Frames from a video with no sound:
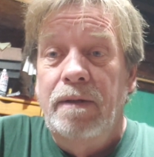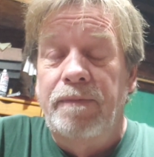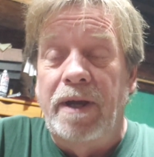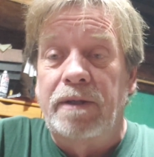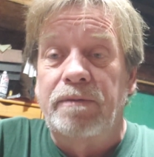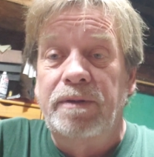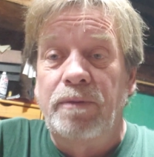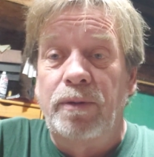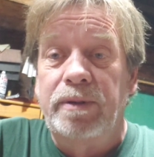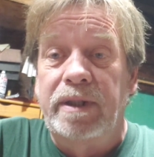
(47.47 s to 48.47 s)
factory
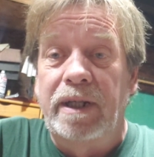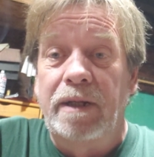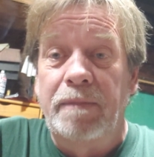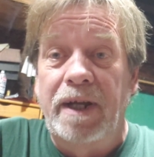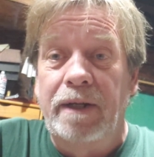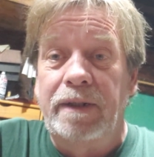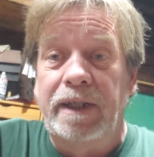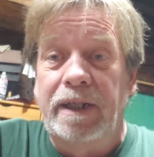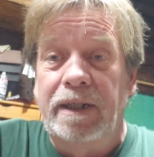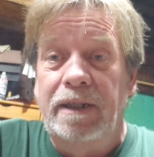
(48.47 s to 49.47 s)
roller cam
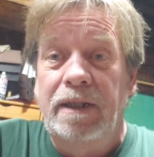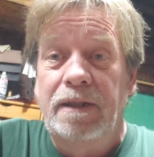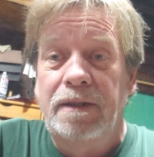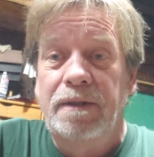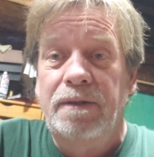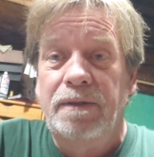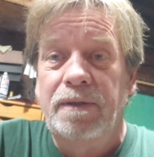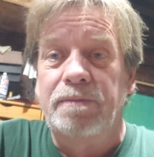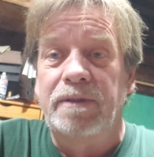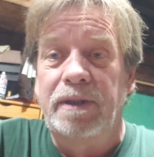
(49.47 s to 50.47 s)
LA
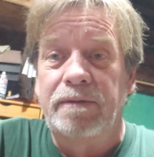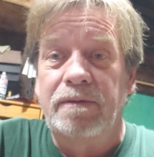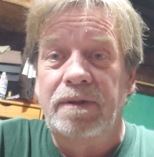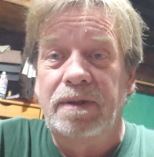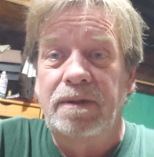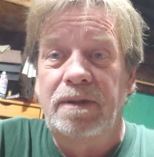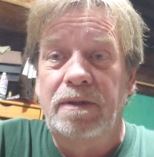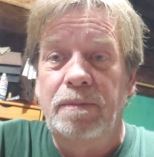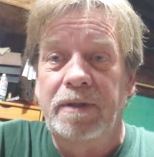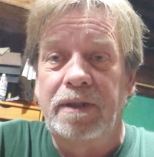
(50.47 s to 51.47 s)
360
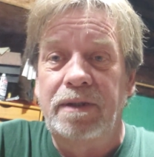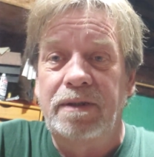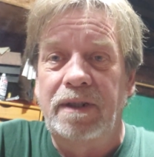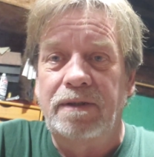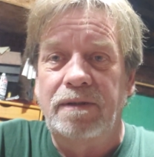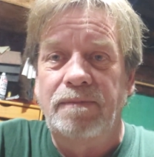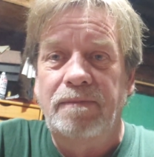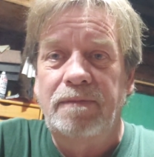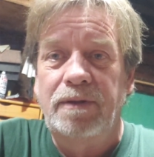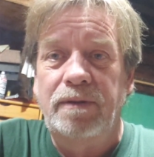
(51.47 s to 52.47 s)
cubic inch engine.
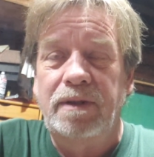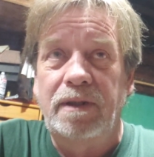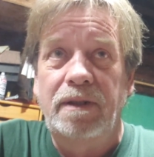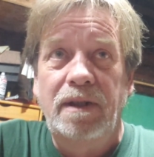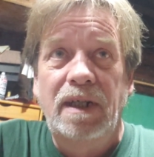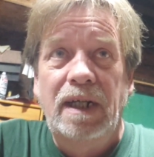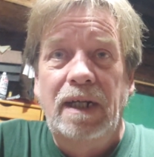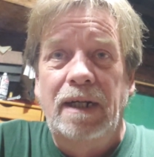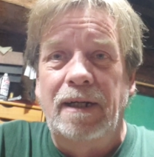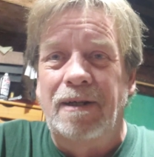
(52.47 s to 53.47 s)
Okay,
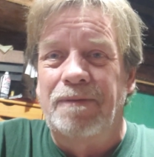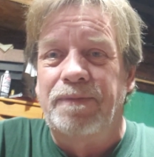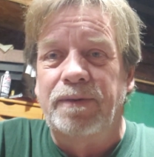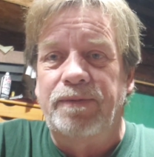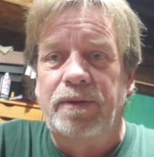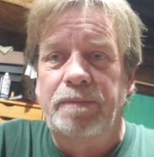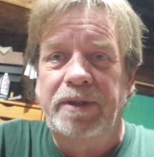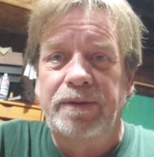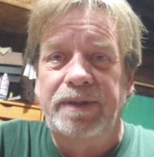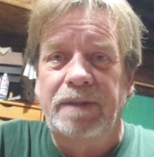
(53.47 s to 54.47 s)
for the full
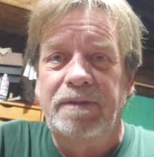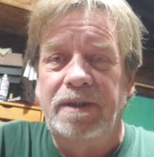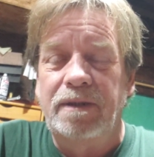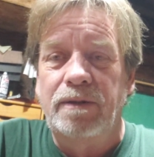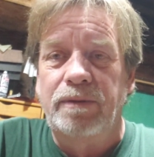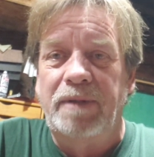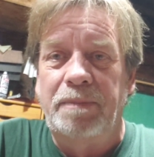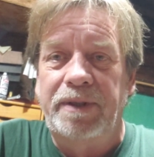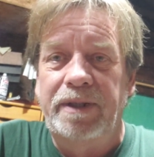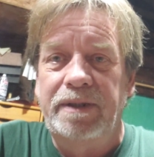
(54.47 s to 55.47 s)
build and everything, go to
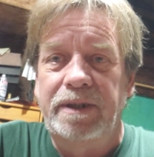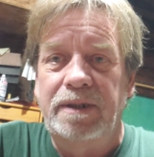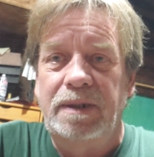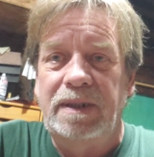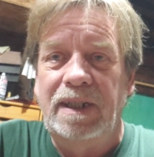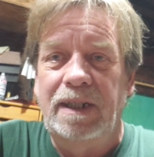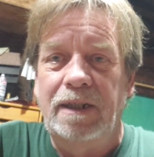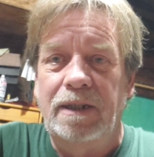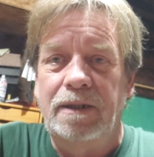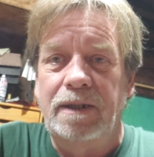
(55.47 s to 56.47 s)
my playlist
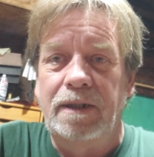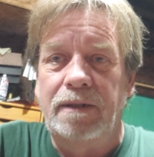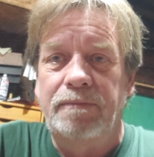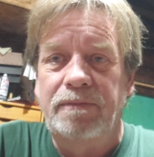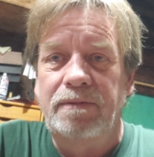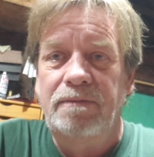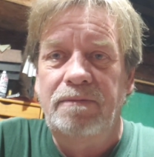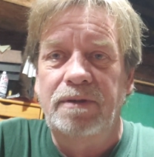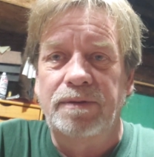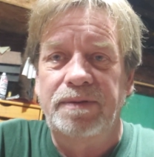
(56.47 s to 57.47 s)
and
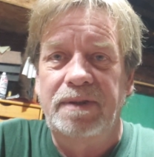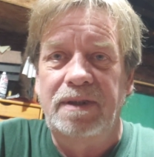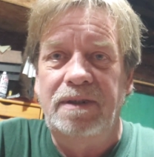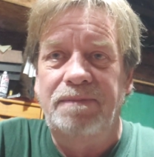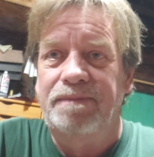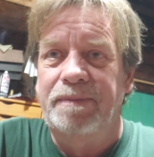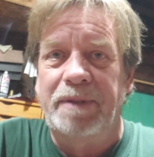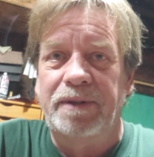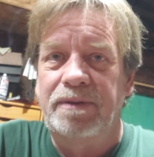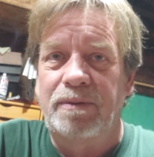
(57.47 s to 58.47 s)
you'll see
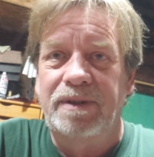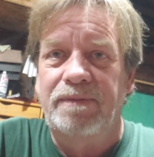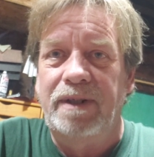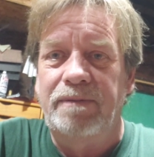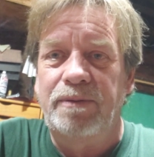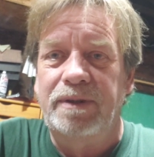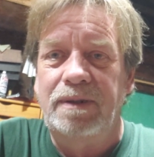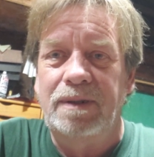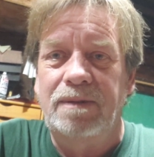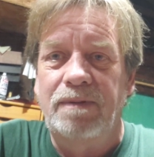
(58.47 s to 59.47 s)
about
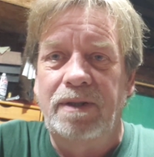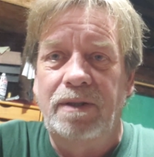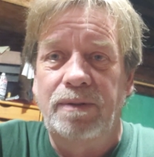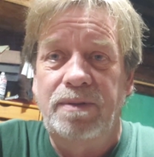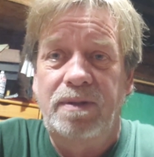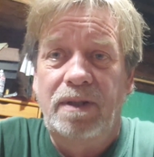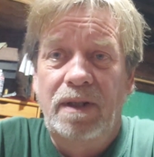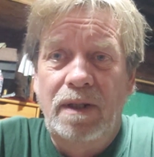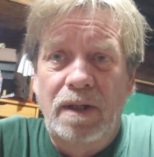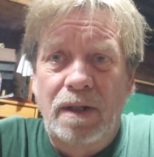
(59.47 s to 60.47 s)
25-26 videos
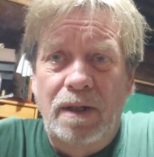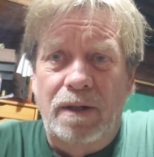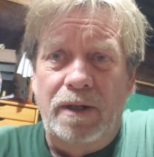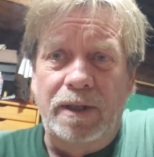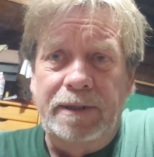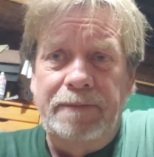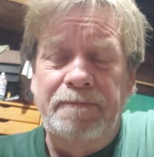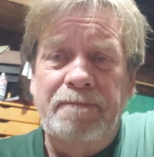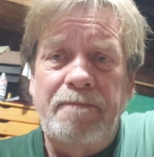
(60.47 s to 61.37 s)
on it.